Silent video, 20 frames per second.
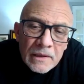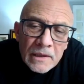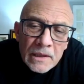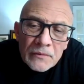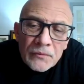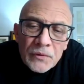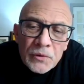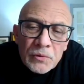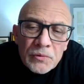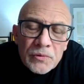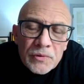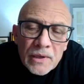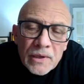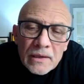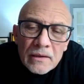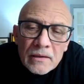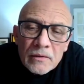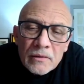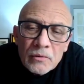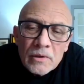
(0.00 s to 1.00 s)
If you
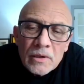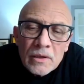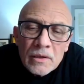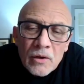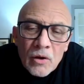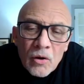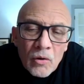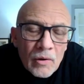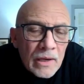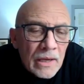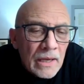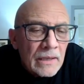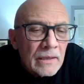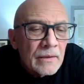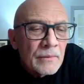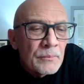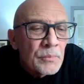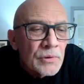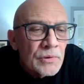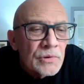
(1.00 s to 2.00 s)
think you can go ahead
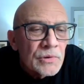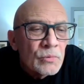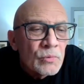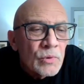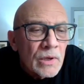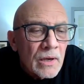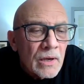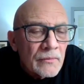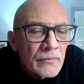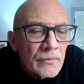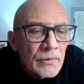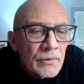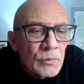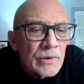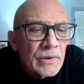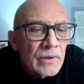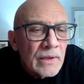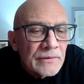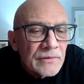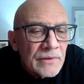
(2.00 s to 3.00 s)
and pursue recovery
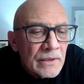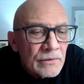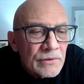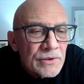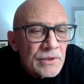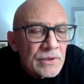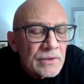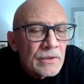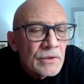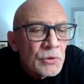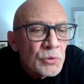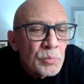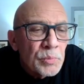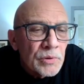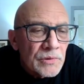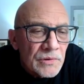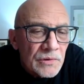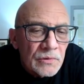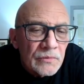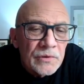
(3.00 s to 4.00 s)
with less energy than you
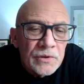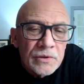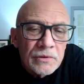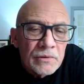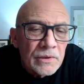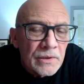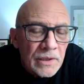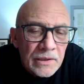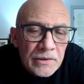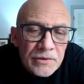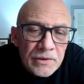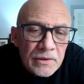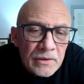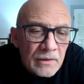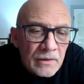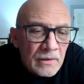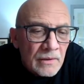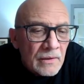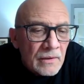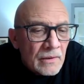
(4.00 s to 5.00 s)
pursued your addiction,
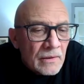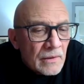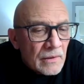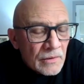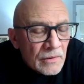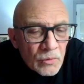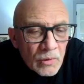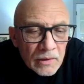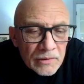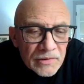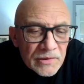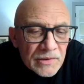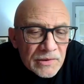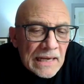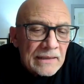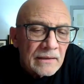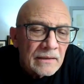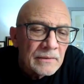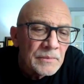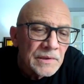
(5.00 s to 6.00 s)
you are
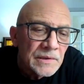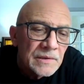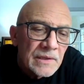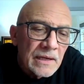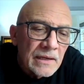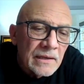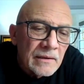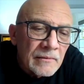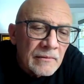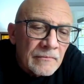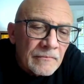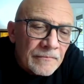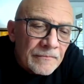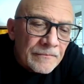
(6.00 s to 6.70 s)
sadly mistaken.